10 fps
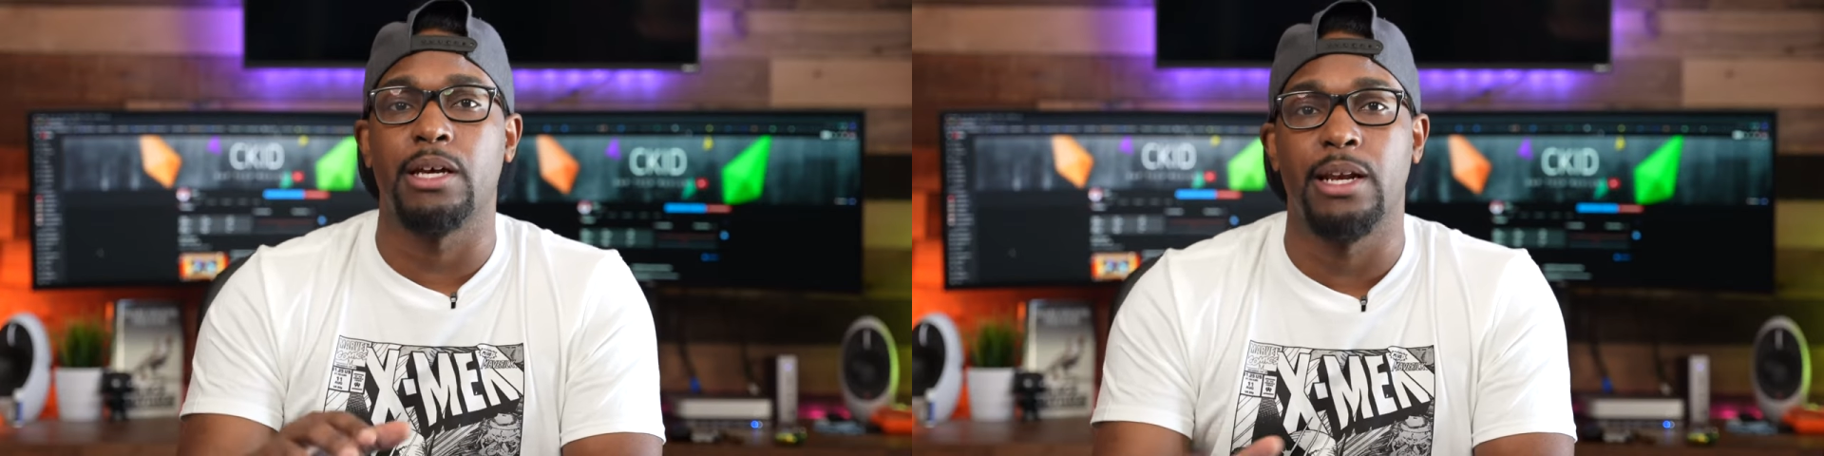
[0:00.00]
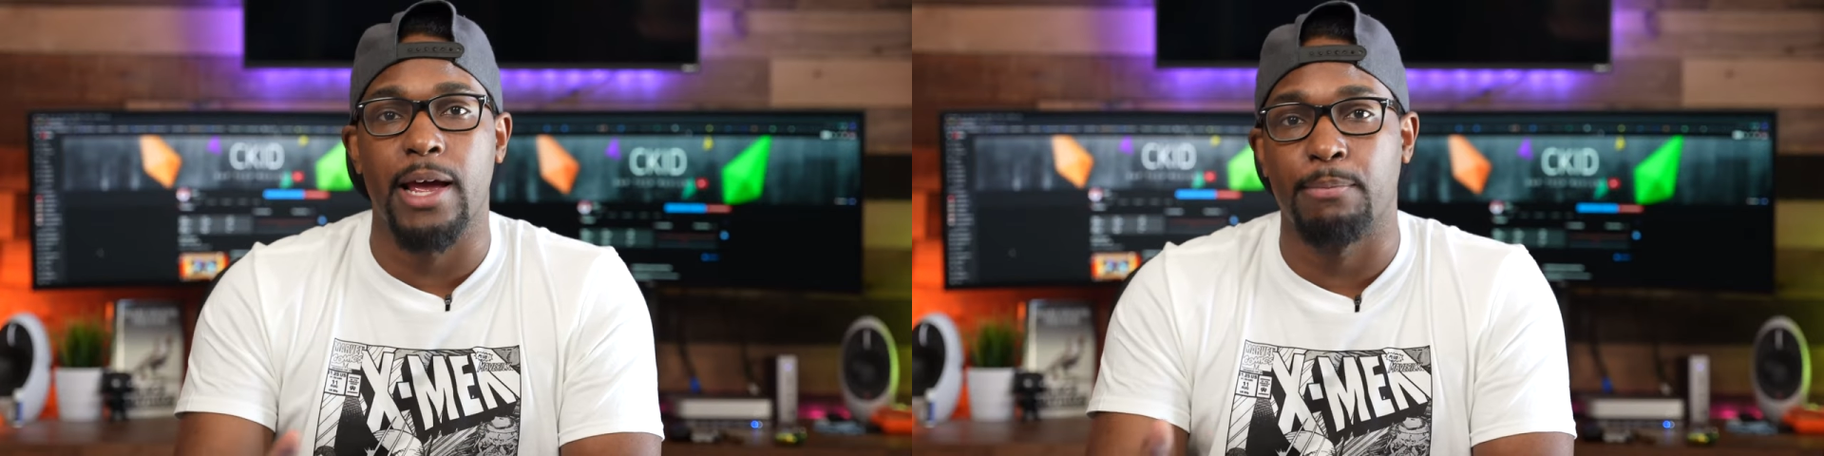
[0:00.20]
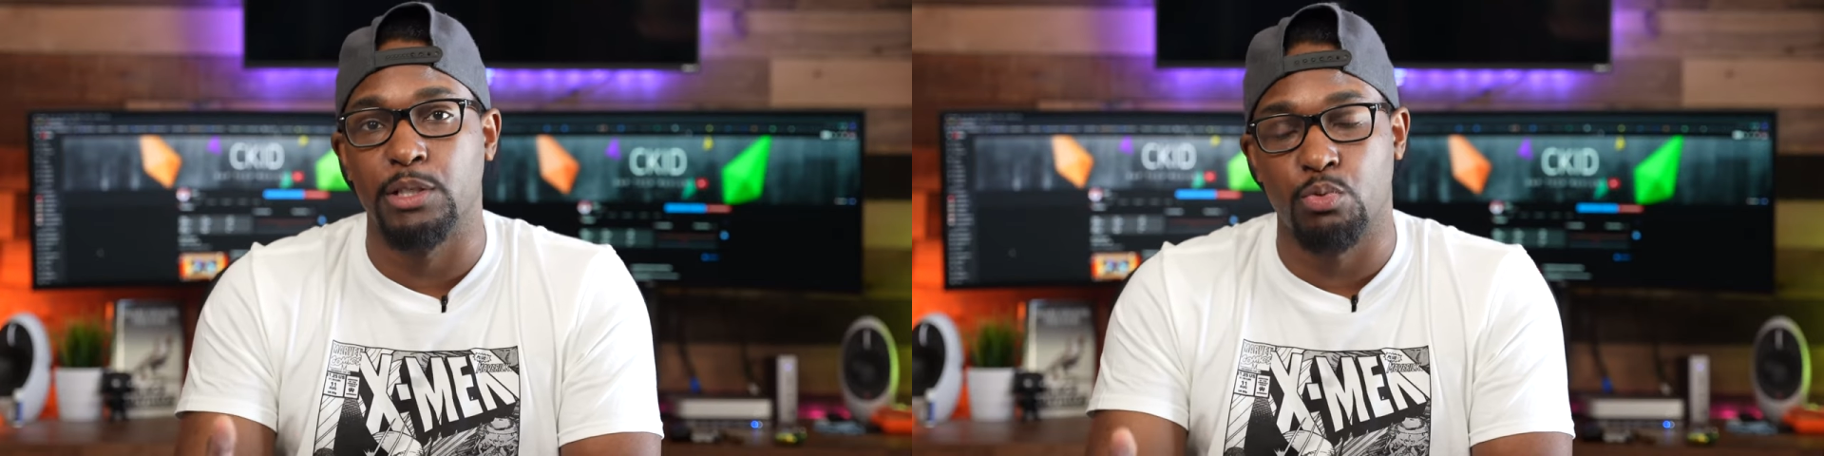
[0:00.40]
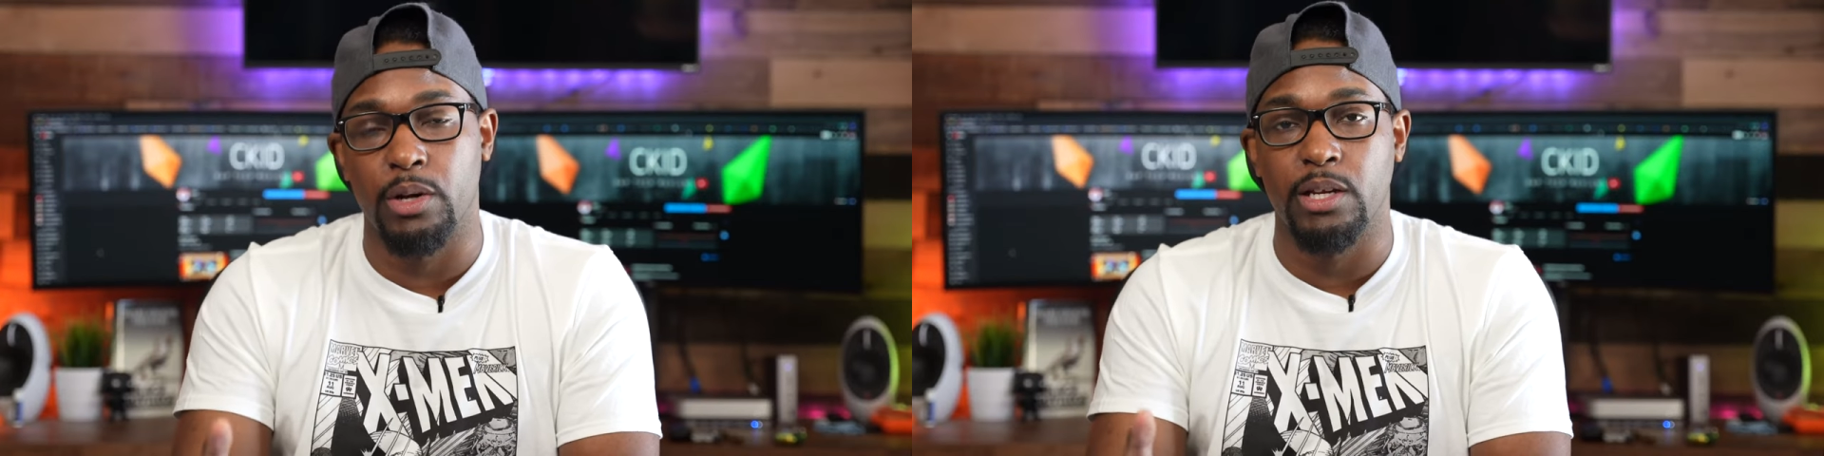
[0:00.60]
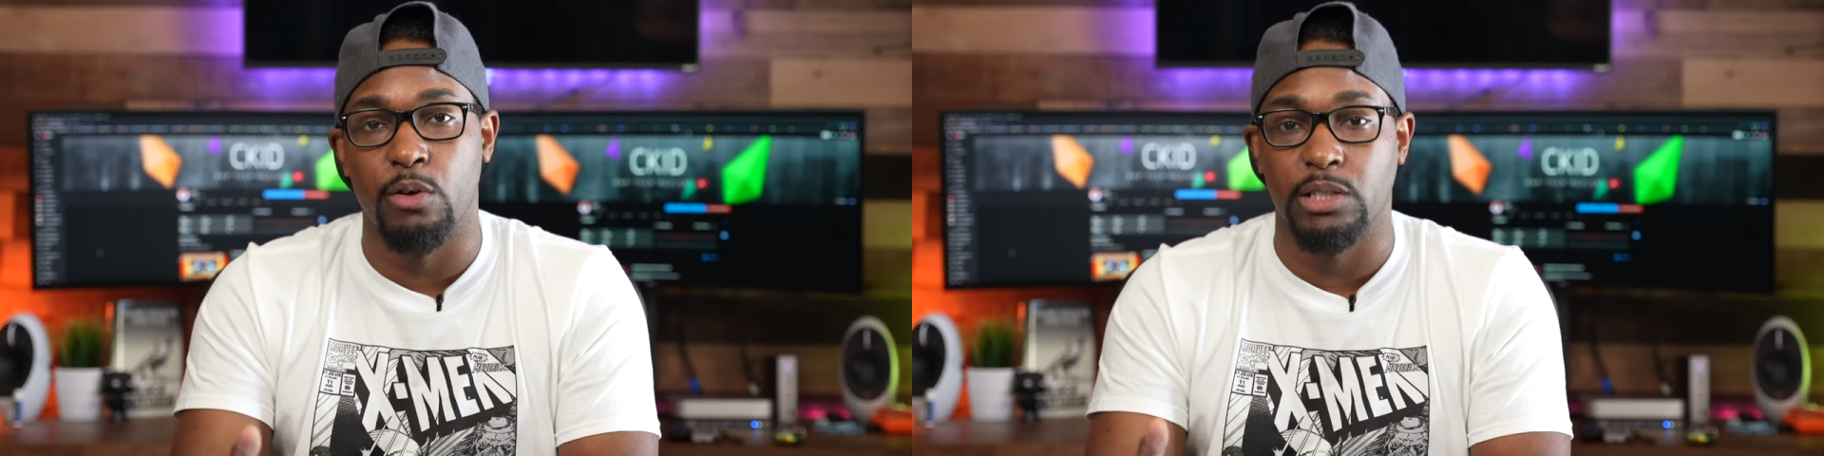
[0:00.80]
connect
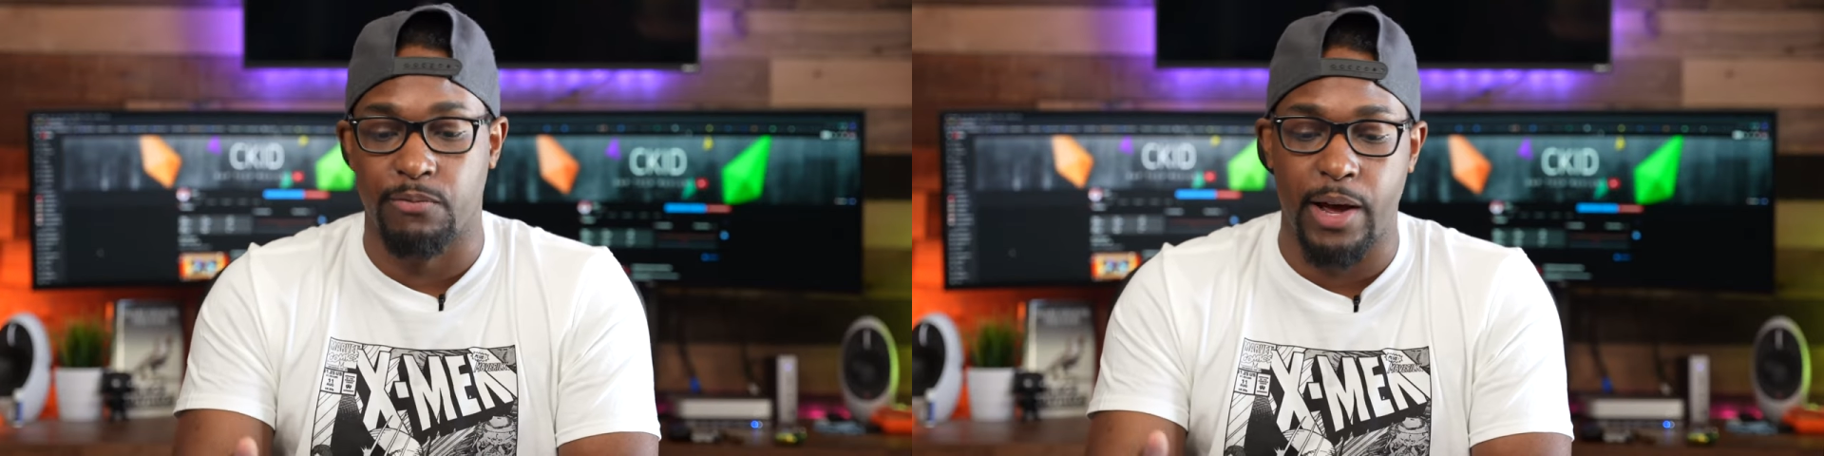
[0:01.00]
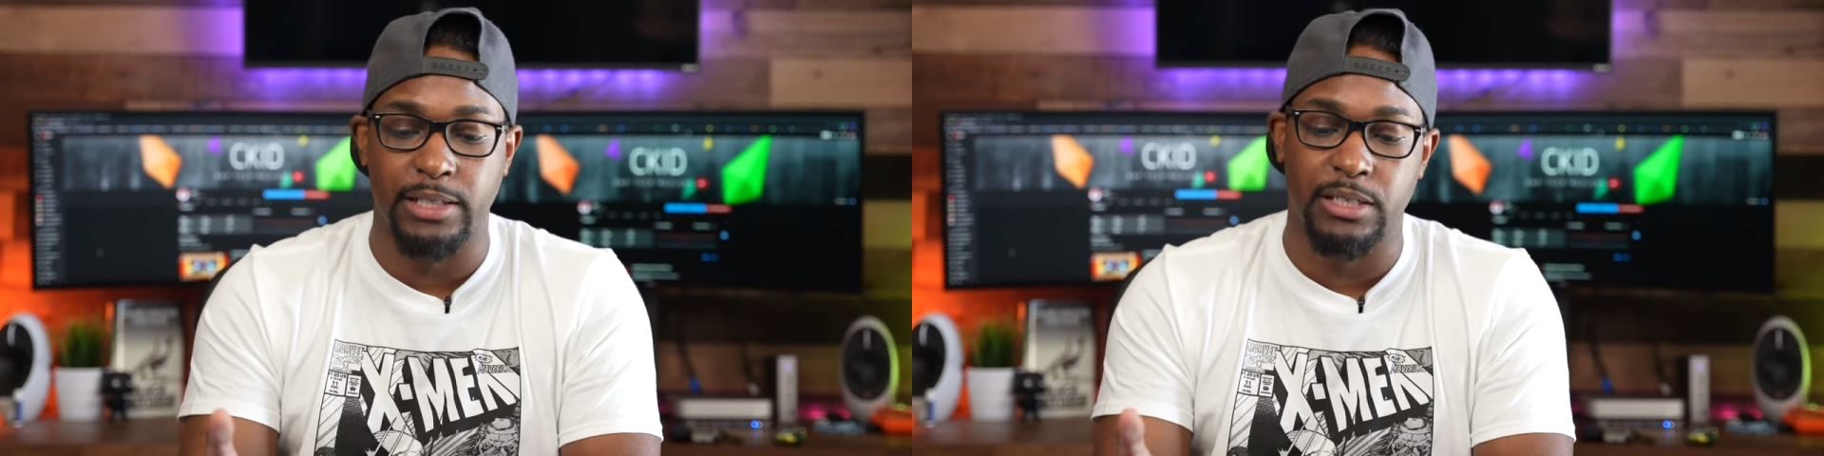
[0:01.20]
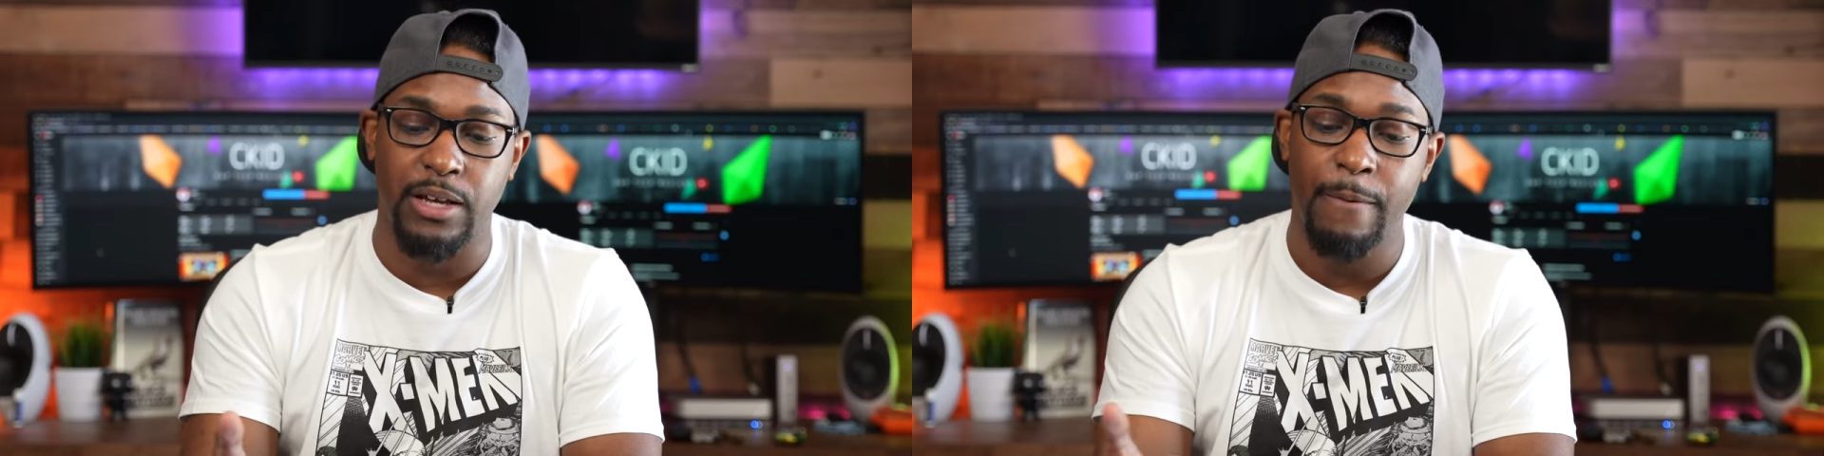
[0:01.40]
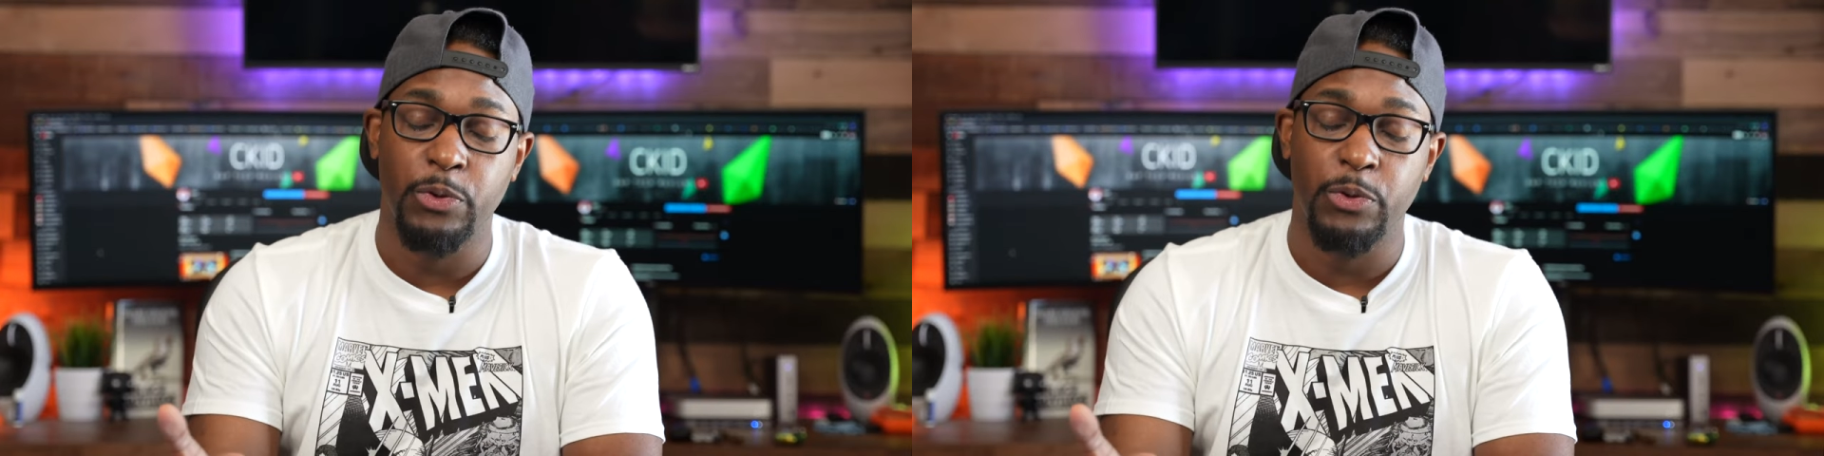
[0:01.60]
between those devices.